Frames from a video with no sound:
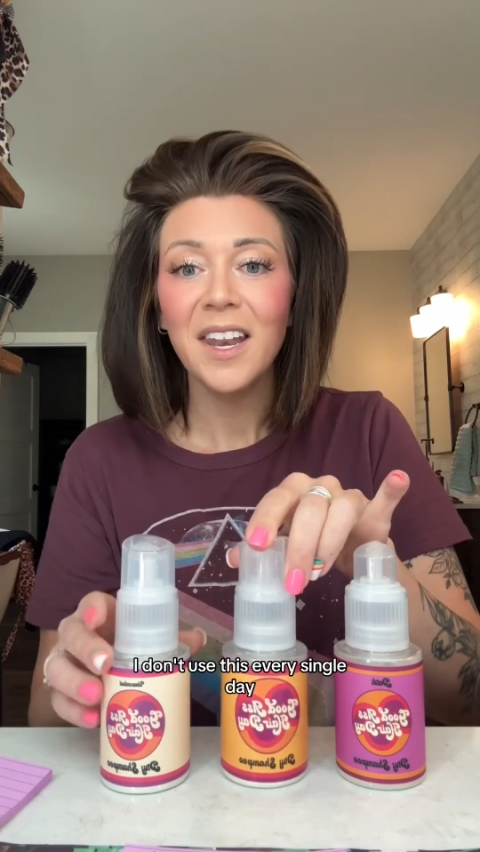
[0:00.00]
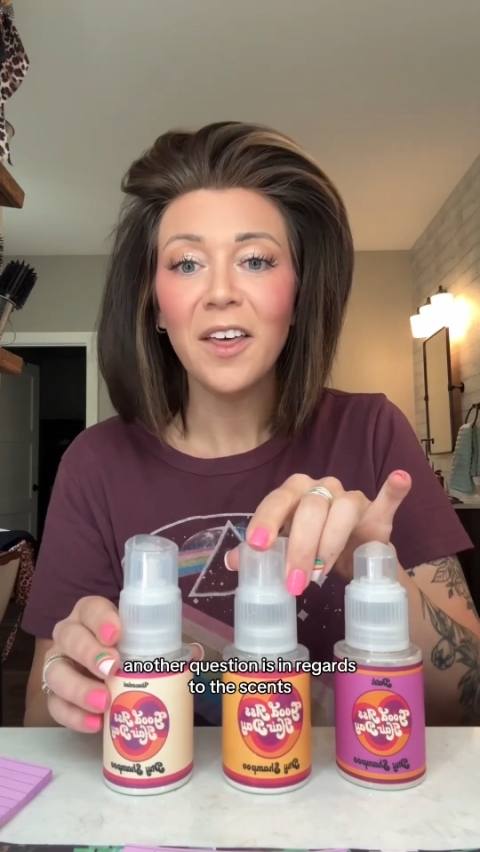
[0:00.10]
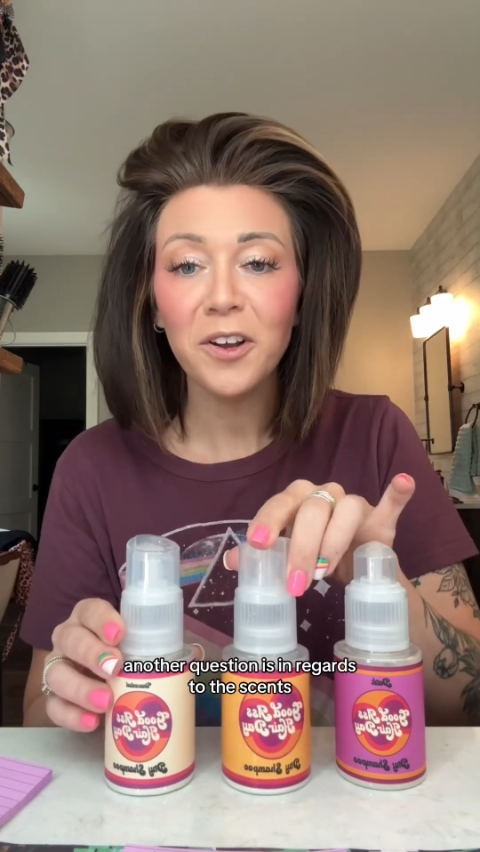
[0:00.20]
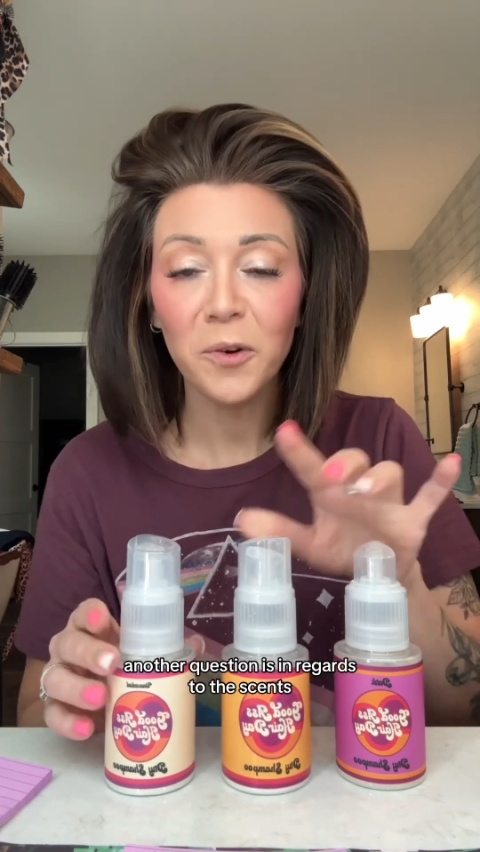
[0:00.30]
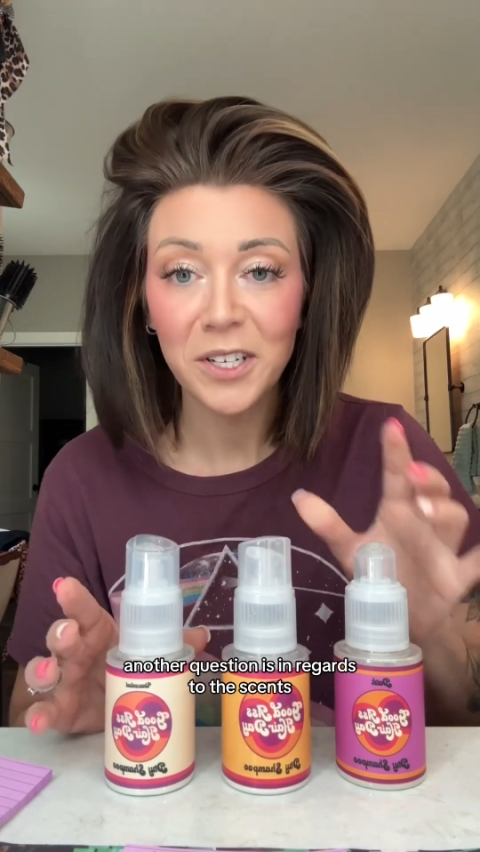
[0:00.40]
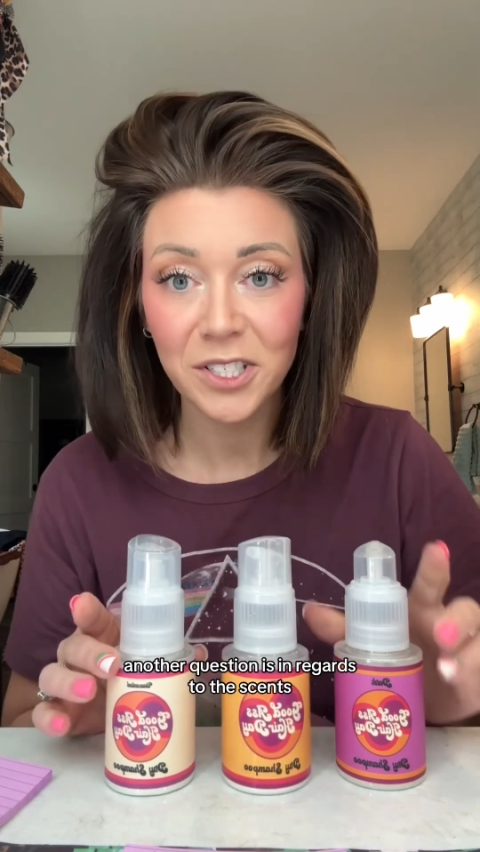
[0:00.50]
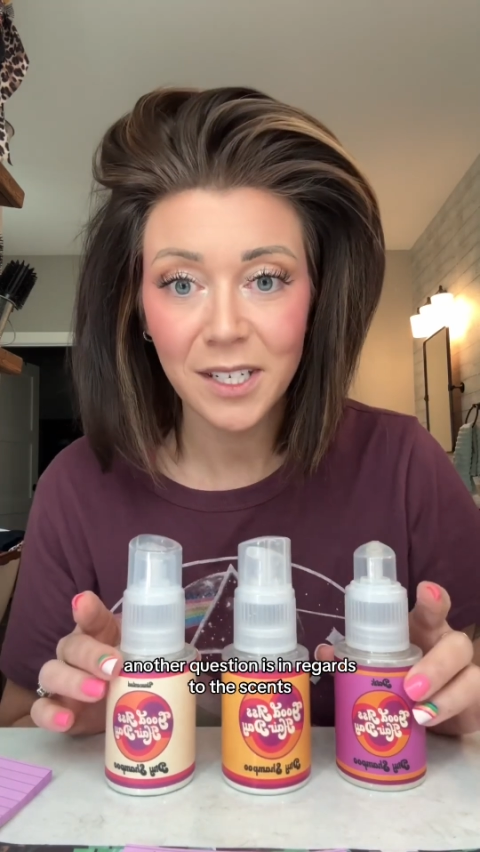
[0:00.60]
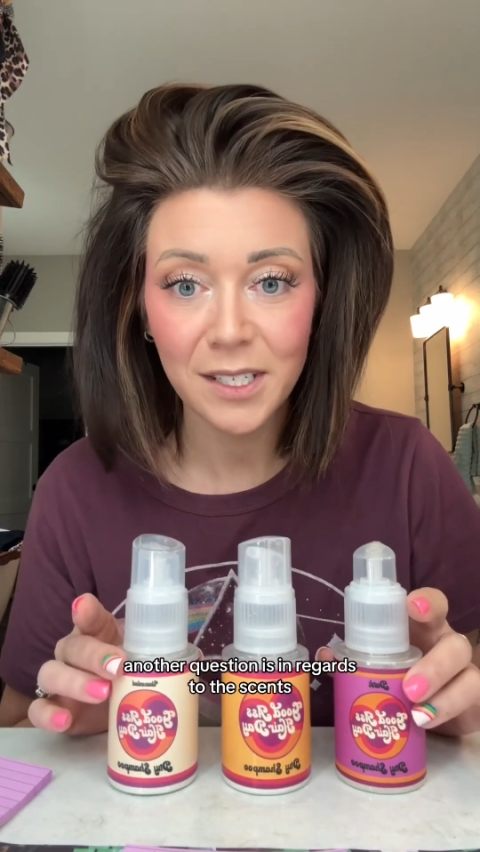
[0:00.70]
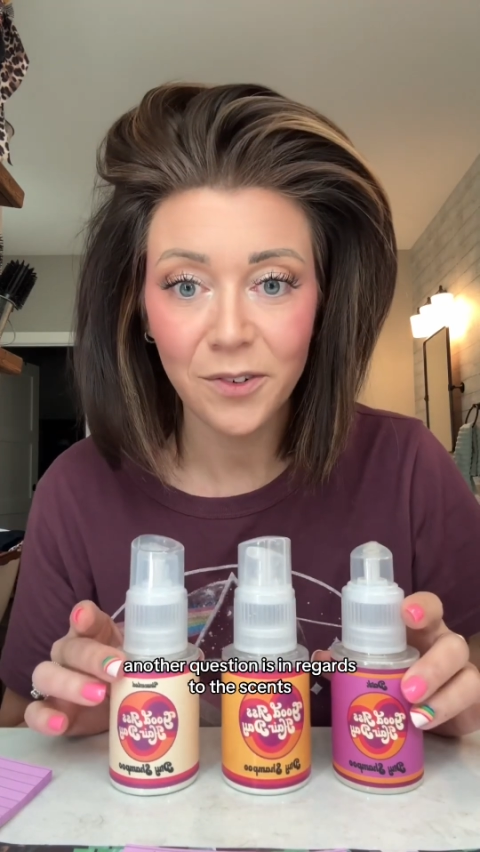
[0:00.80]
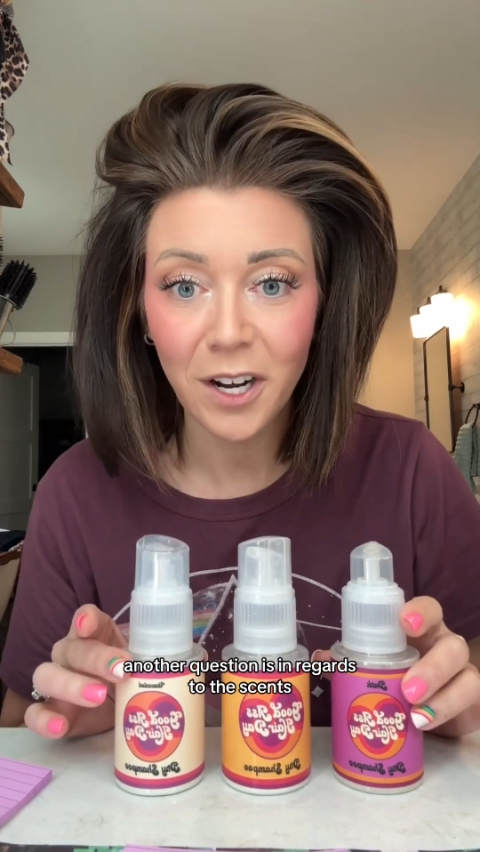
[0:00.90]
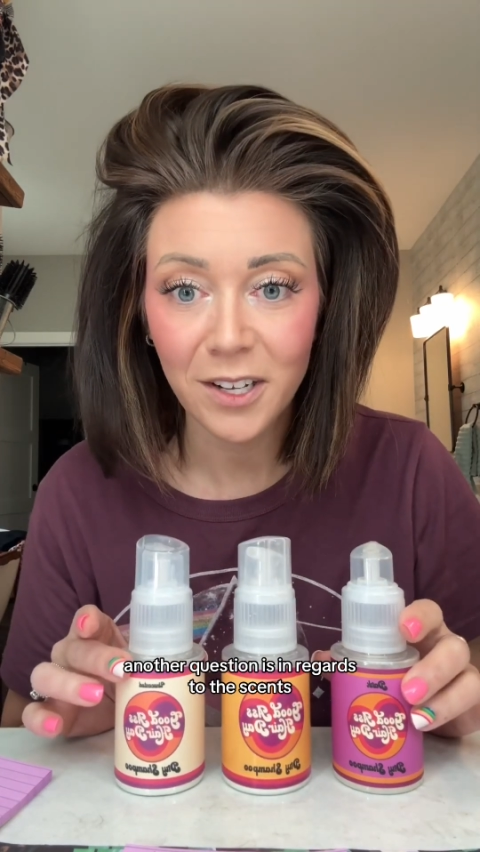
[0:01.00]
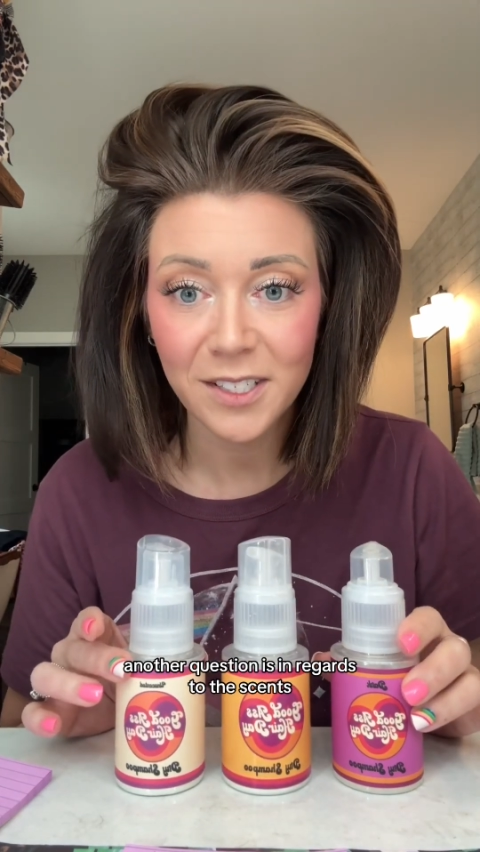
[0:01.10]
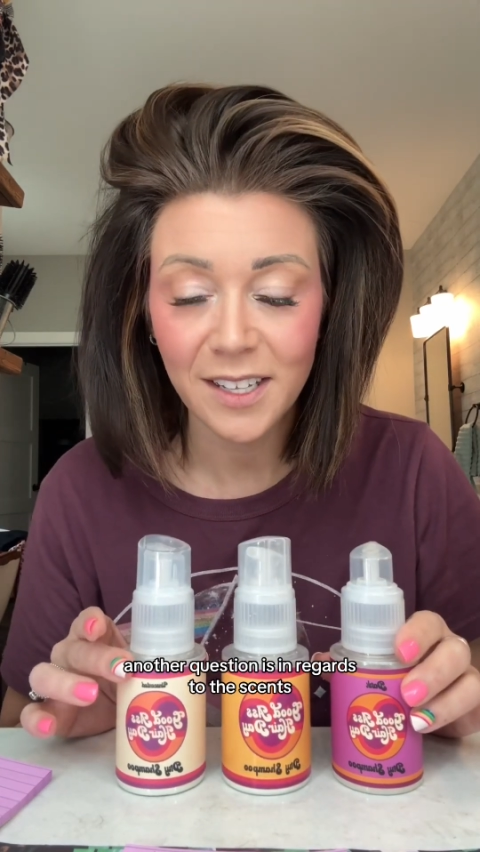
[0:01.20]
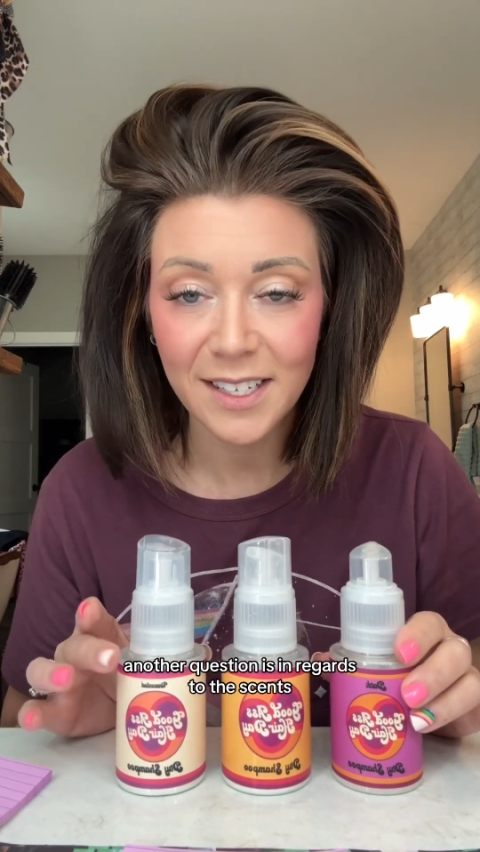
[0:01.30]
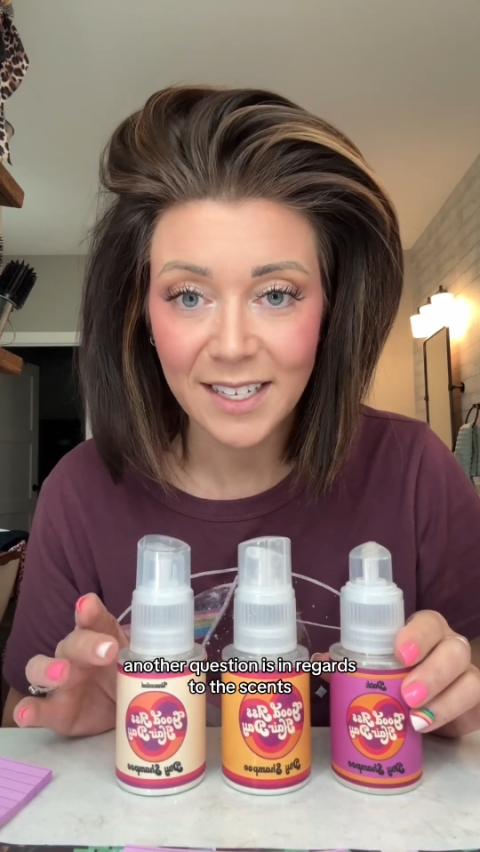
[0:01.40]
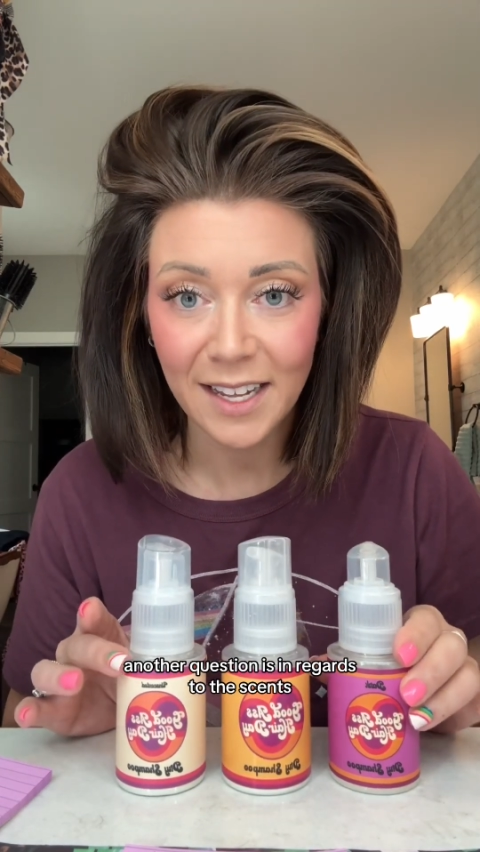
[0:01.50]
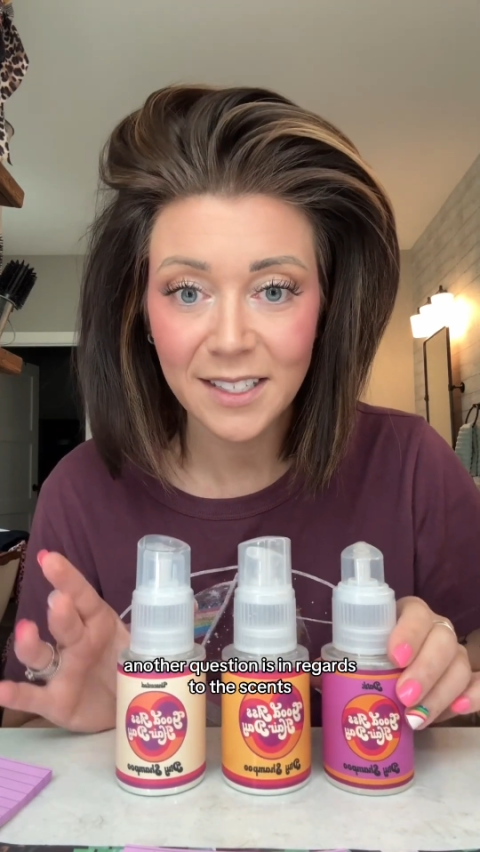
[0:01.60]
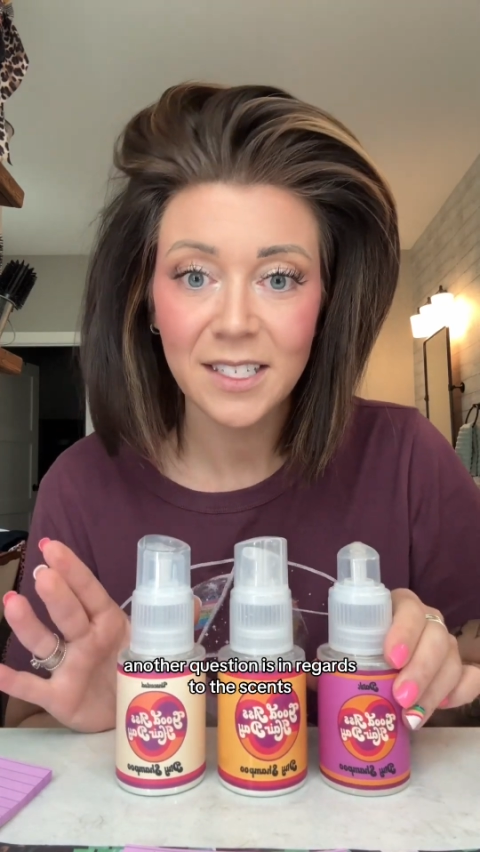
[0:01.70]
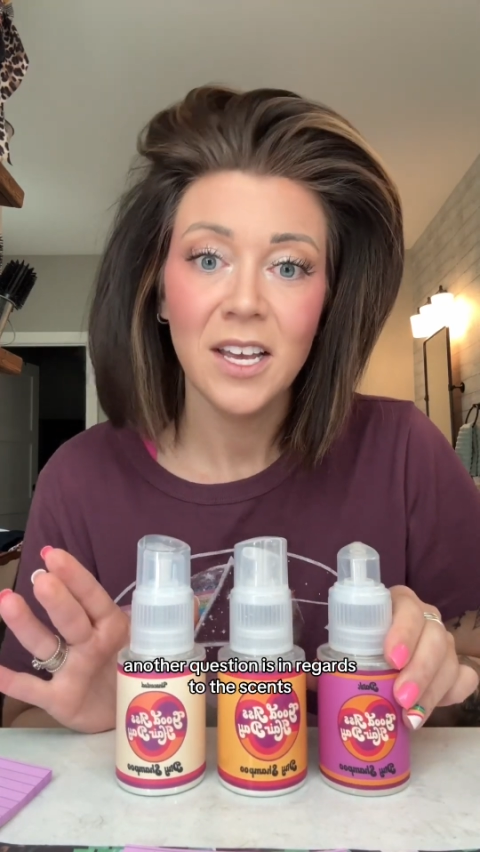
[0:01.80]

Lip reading: Another question is in regards to the scents.